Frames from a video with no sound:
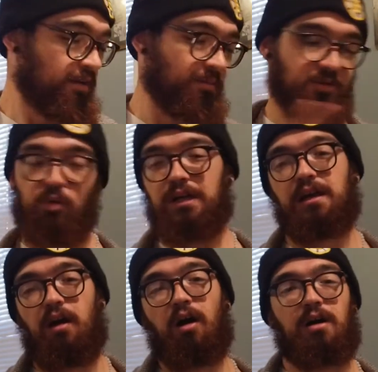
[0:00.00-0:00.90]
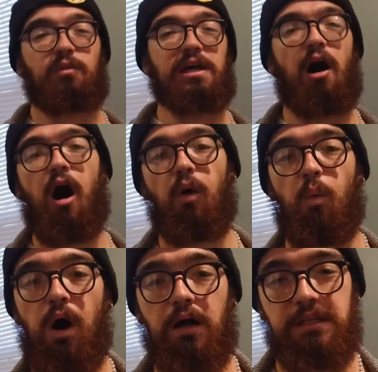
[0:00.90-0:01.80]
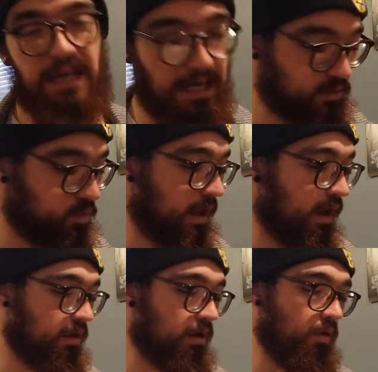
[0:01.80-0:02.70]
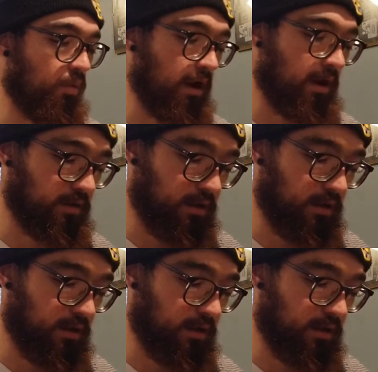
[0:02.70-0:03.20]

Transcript: Number 20, are we all one? Yes, we are all one.